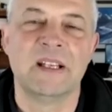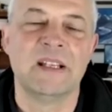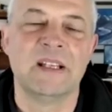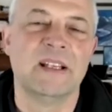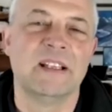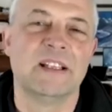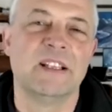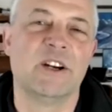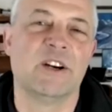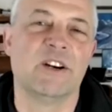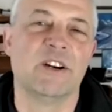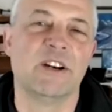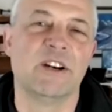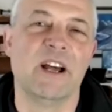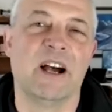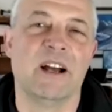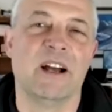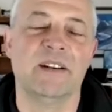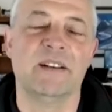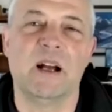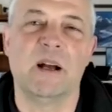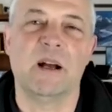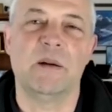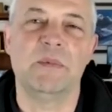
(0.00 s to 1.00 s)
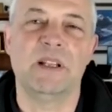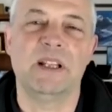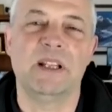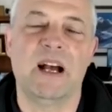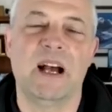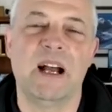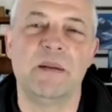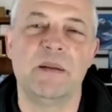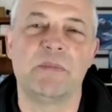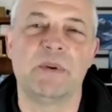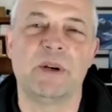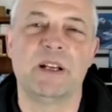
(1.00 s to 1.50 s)
There are none. I mean,
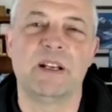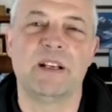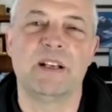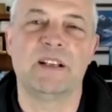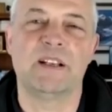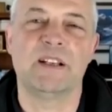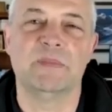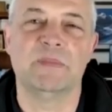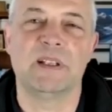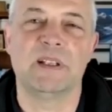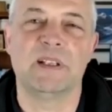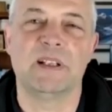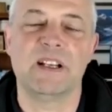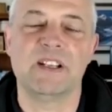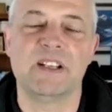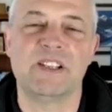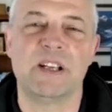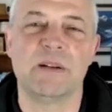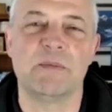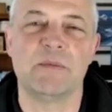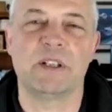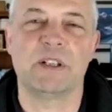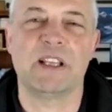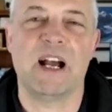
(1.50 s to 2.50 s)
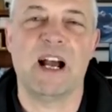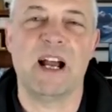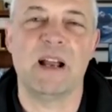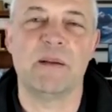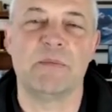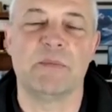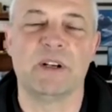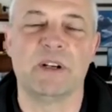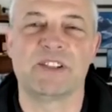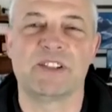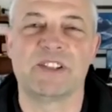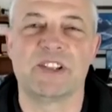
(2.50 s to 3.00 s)
the nice thing about the
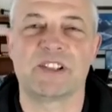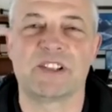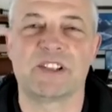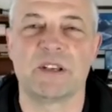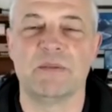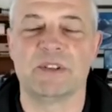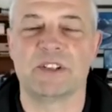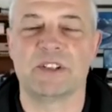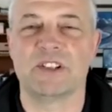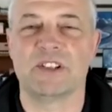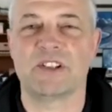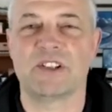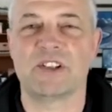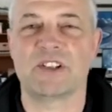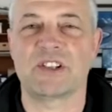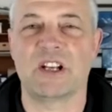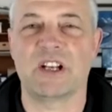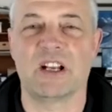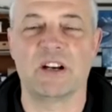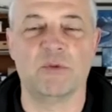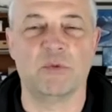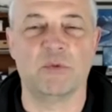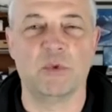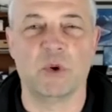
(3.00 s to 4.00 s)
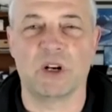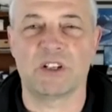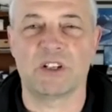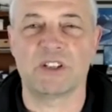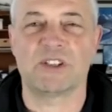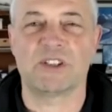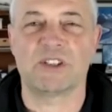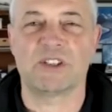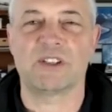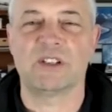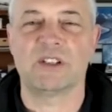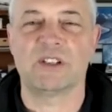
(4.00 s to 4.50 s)
hybrid system is it just kind of
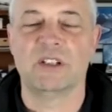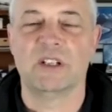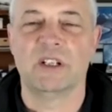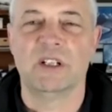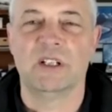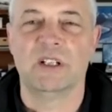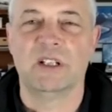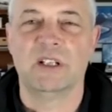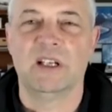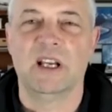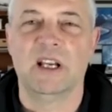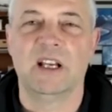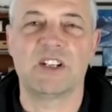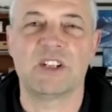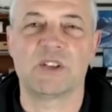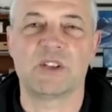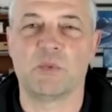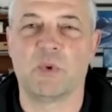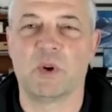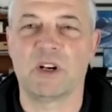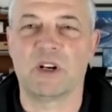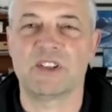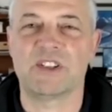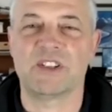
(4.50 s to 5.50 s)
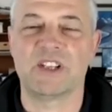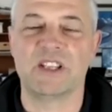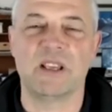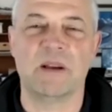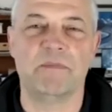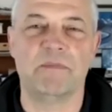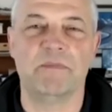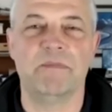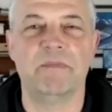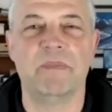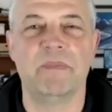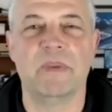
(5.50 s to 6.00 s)
works. It just works in the
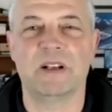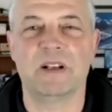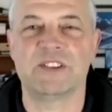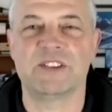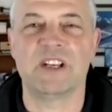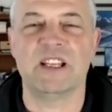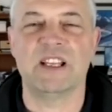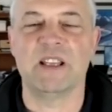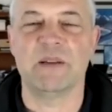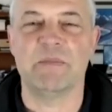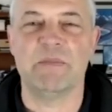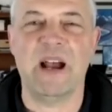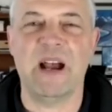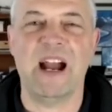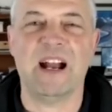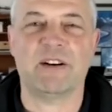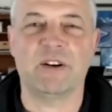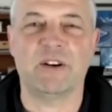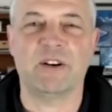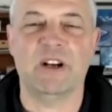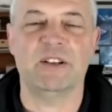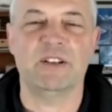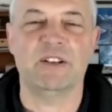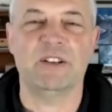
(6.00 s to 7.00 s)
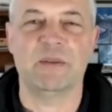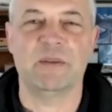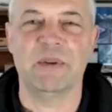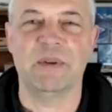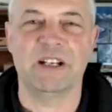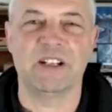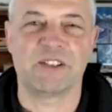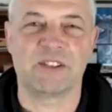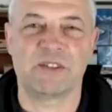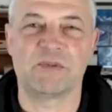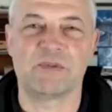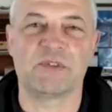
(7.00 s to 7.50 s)
background. I mean,
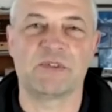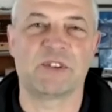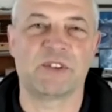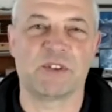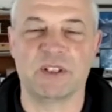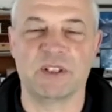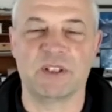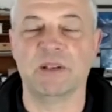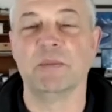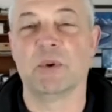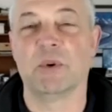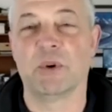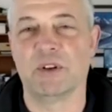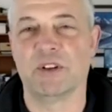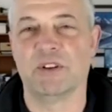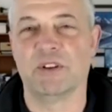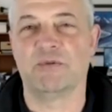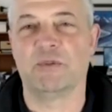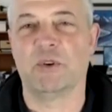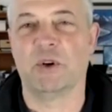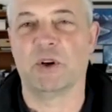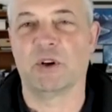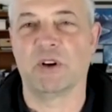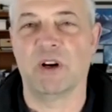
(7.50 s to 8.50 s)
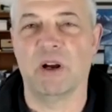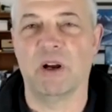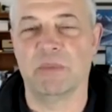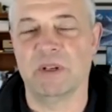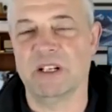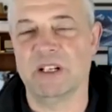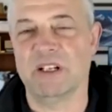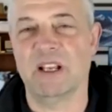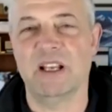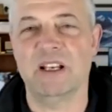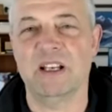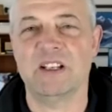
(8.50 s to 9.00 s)
it's certainly more in the foreground, but
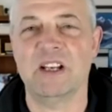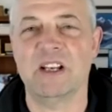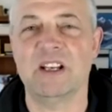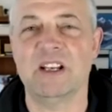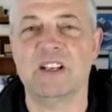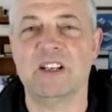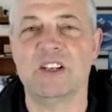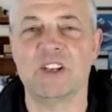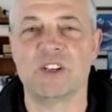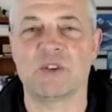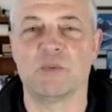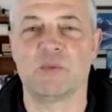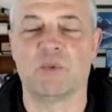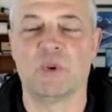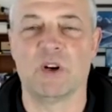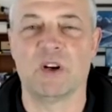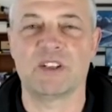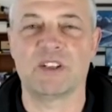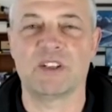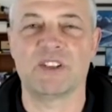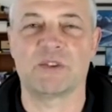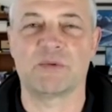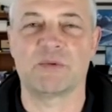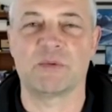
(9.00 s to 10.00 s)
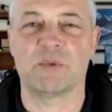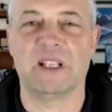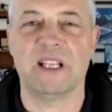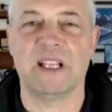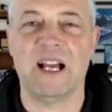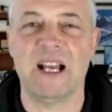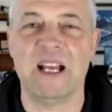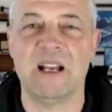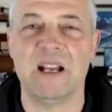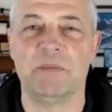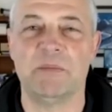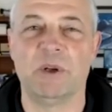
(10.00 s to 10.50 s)
it just works. It's
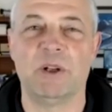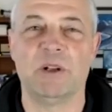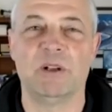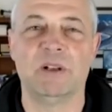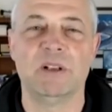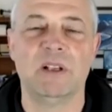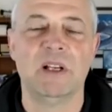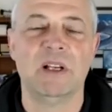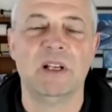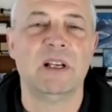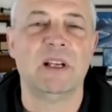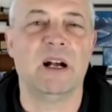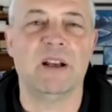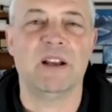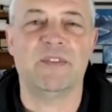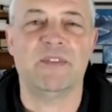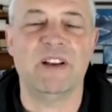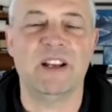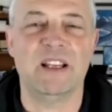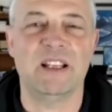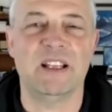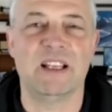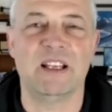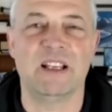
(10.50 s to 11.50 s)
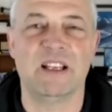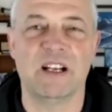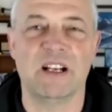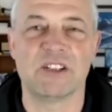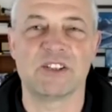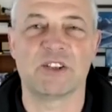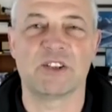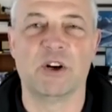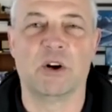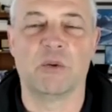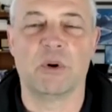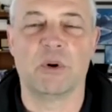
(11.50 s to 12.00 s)
reliable. If anything does
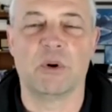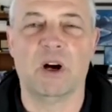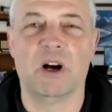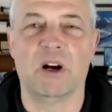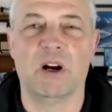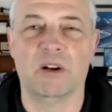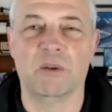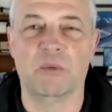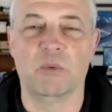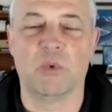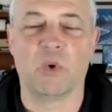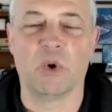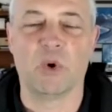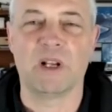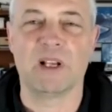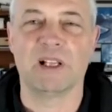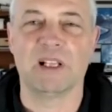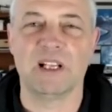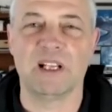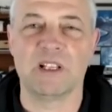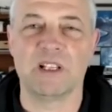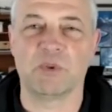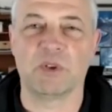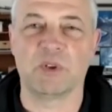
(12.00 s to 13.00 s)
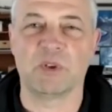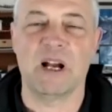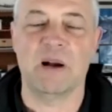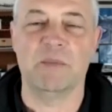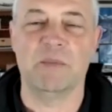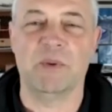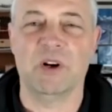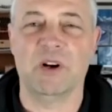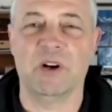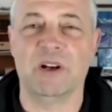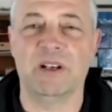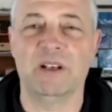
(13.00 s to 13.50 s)
go wrong, warning lights will come
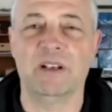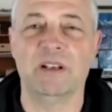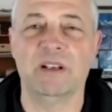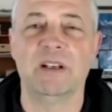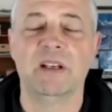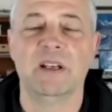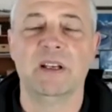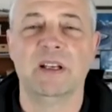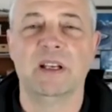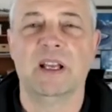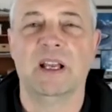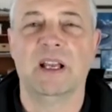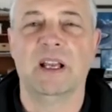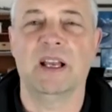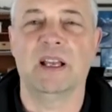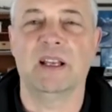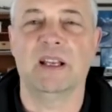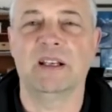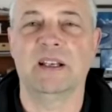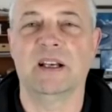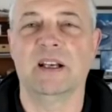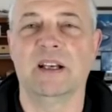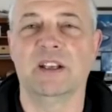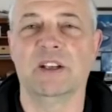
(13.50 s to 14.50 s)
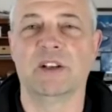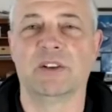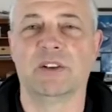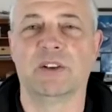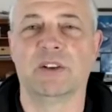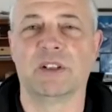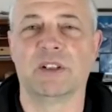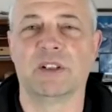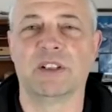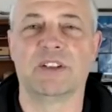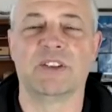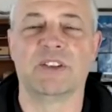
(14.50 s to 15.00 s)
on, and you'll
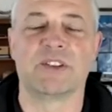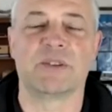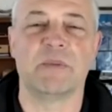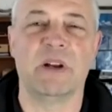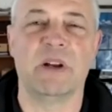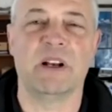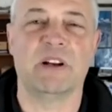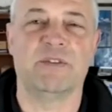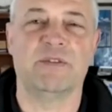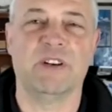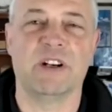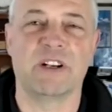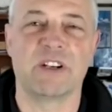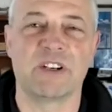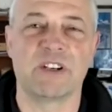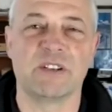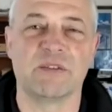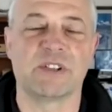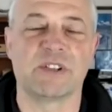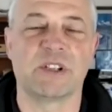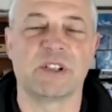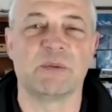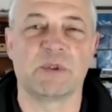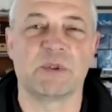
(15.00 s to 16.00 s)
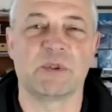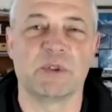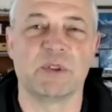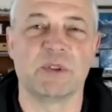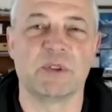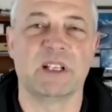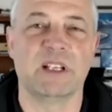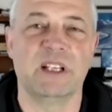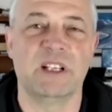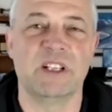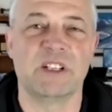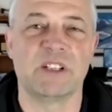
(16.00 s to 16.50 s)
know that there's a malfunction of some sort
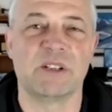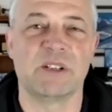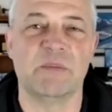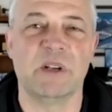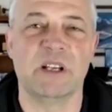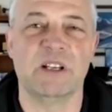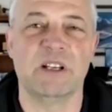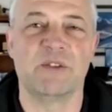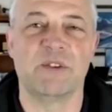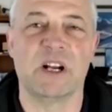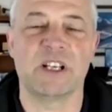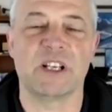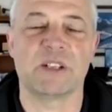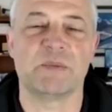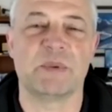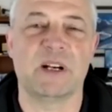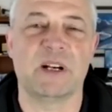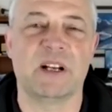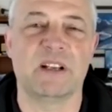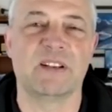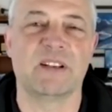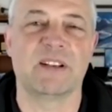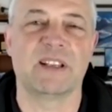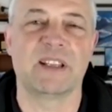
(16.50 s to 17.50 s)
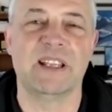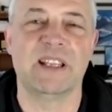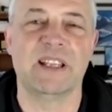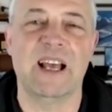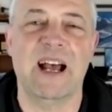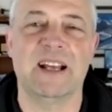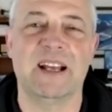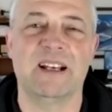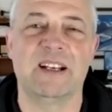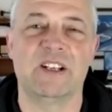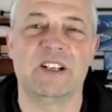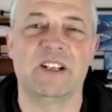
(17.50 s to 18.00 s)
that needs to be addressed. But other than
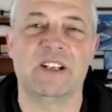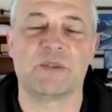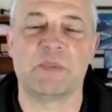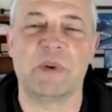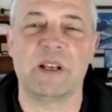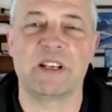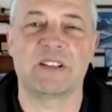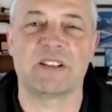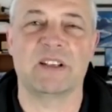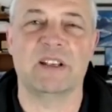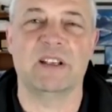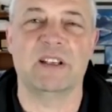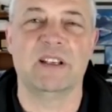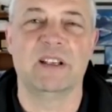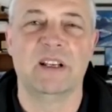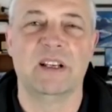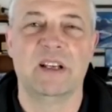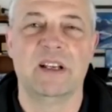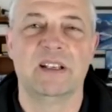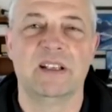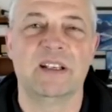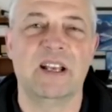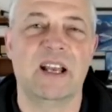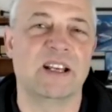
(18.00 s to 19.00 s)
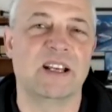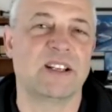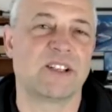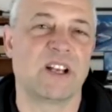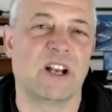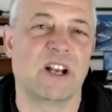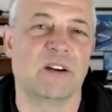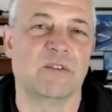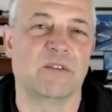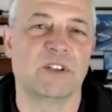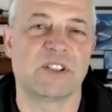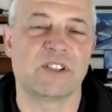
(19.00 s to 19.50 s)
that, it just basically takes
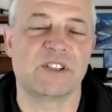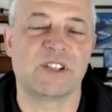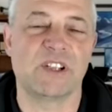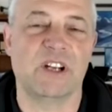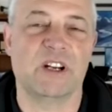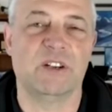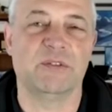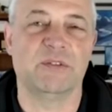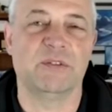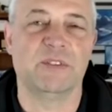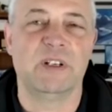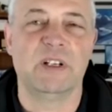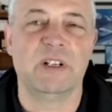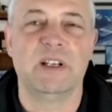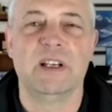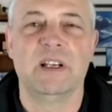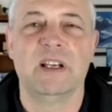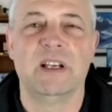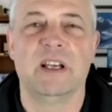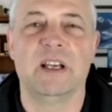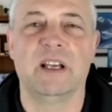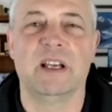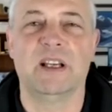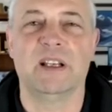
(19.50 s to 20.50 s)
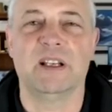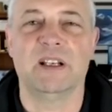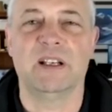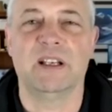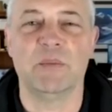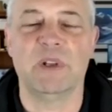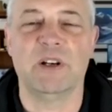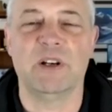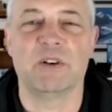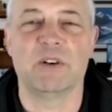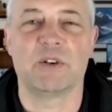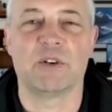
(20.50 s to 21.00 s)
care of itself. And,
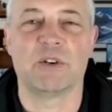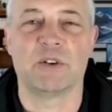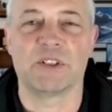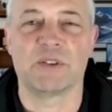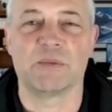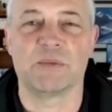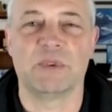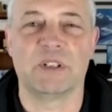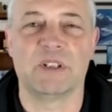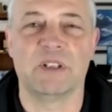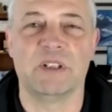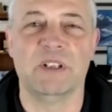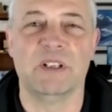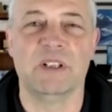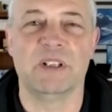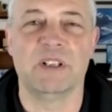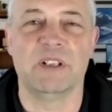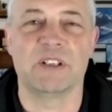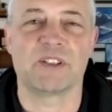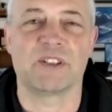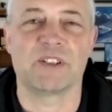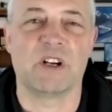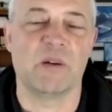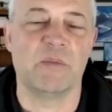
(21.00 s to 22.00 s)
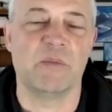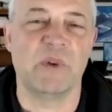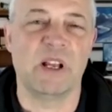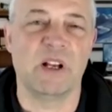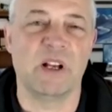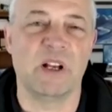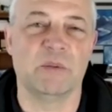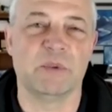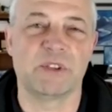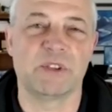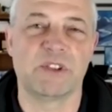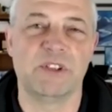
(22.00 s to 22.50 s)
of course, with this car being
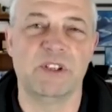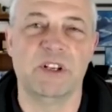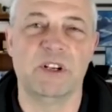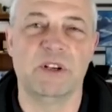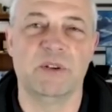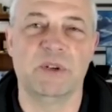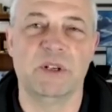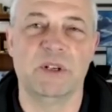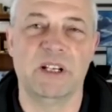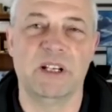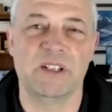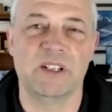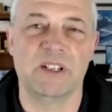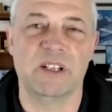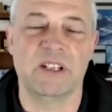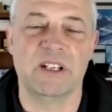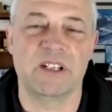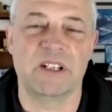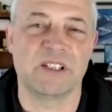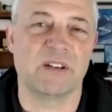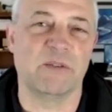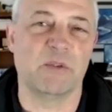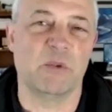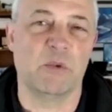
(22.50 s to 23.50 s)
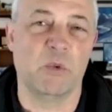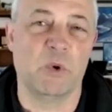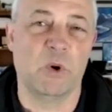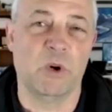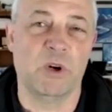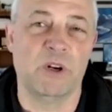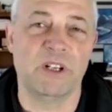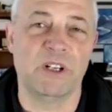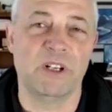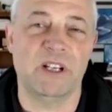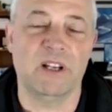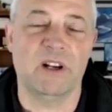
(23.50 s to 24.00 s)
almost new, it does have a
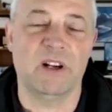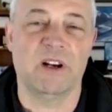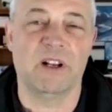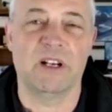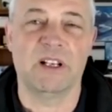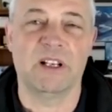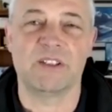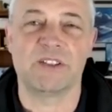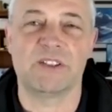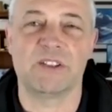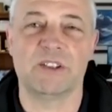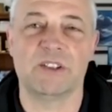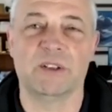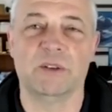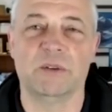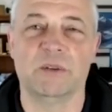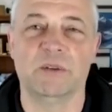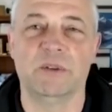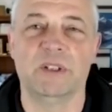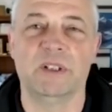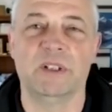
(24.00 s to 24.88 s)
warranty on it. So